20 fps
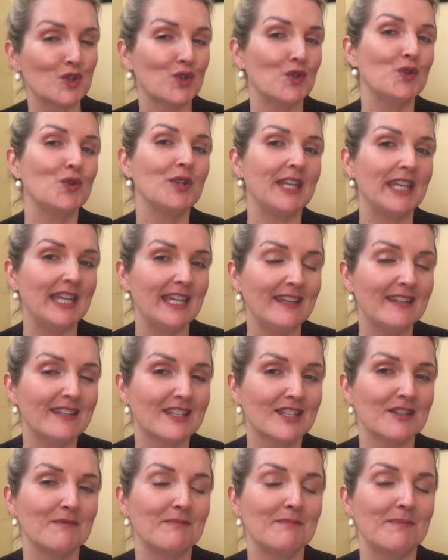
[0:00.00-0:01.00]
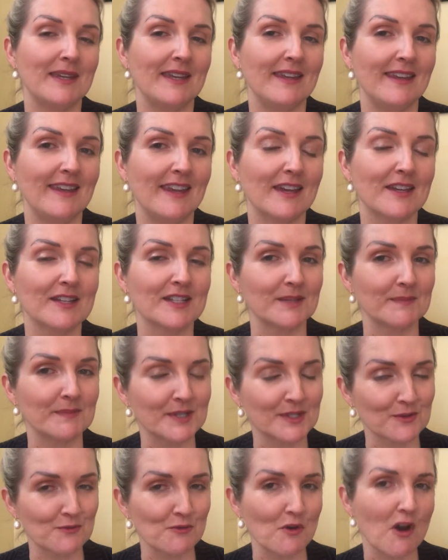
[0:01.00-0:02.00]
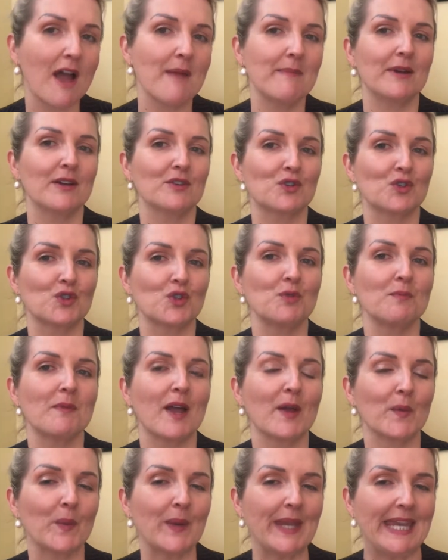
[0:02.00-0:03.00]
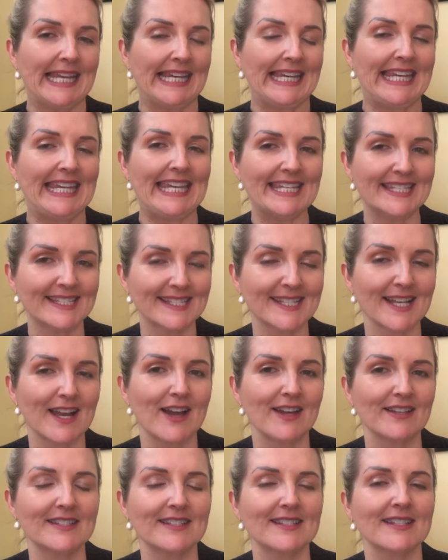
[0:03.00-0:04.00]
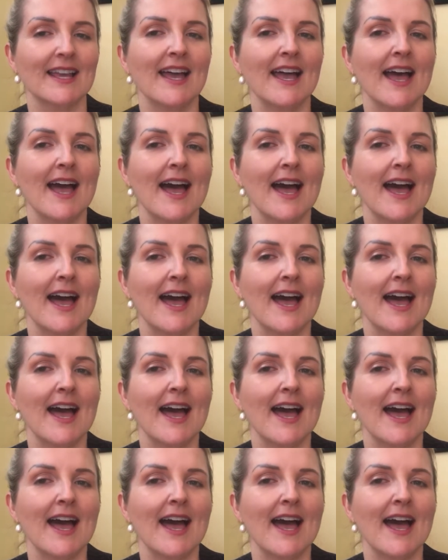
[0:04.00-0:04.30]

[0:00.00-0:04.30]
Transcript: do need to be a subscriber to my weekly insights.